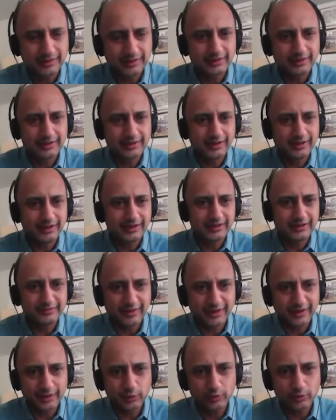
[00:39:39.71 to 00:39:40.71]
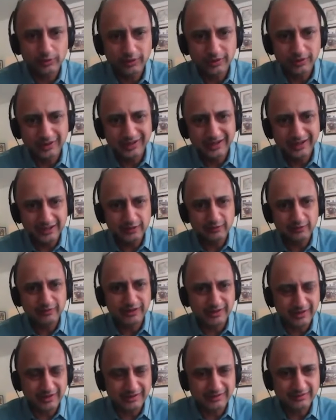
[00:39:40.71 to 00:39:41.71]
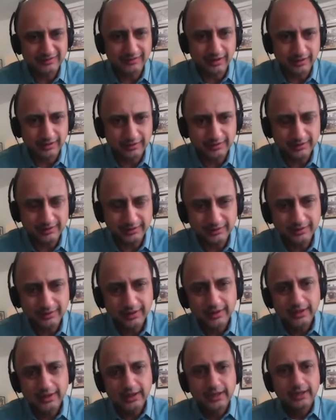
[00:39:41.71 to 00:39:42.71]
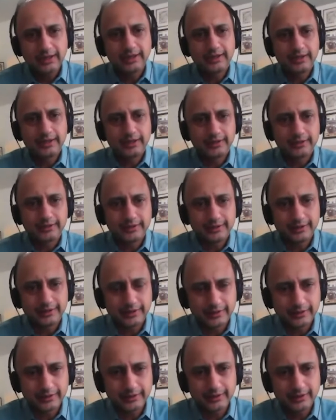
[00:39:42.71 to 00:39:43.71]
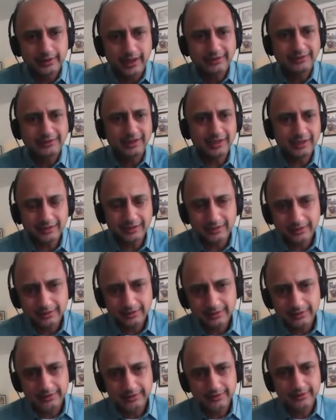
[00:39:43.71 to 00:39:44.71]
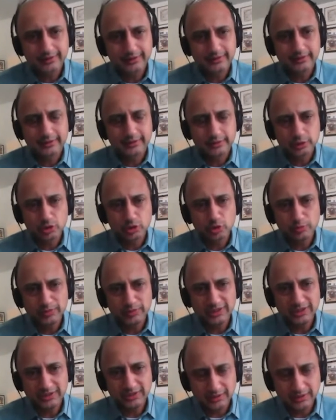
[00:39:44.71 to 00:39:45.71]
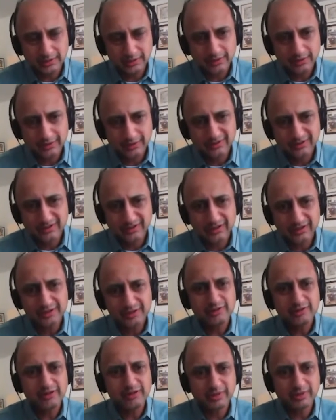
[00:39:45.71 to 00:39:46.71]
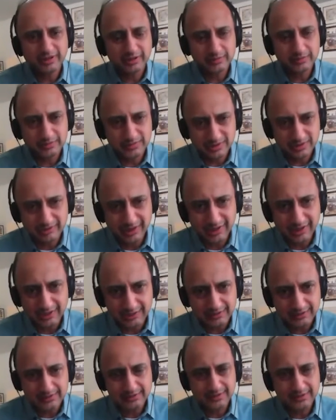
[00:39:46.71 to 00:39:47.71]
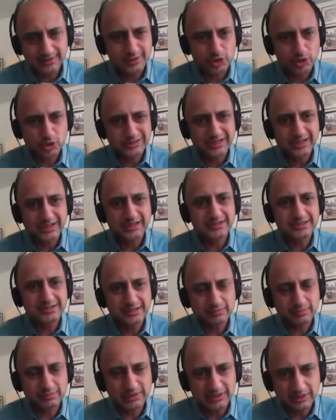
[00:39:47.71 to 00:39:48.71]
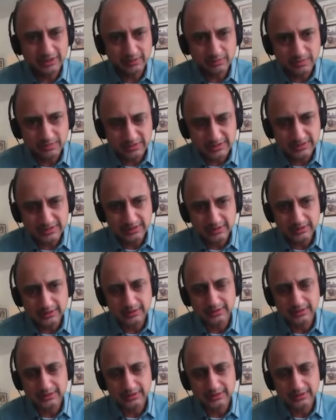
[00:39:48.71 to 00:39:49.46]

and if I could end where I started, I think to me, a country becomes great, a society becomes